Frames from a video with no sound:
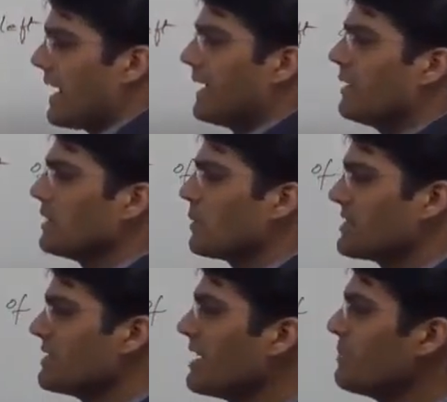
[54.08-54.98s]
And now the
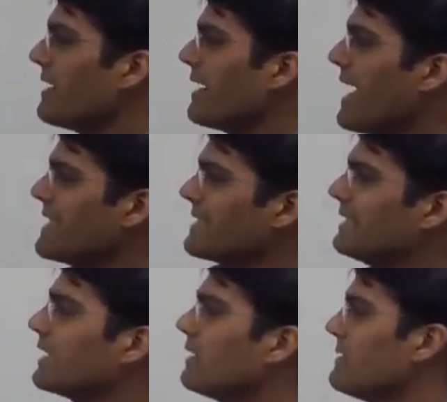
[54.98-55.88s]
question can be read as
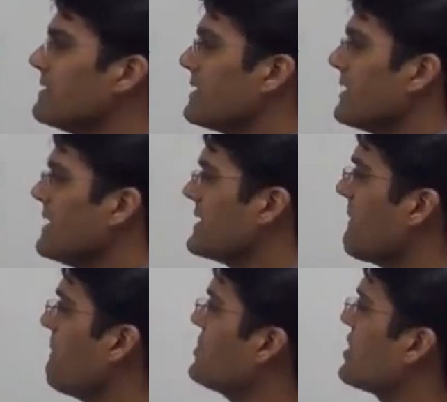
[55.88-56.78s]
in the given
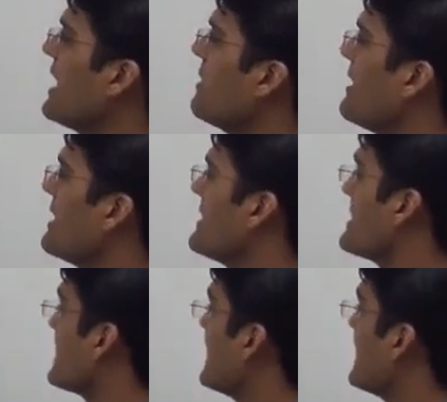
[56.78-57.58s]
series which element is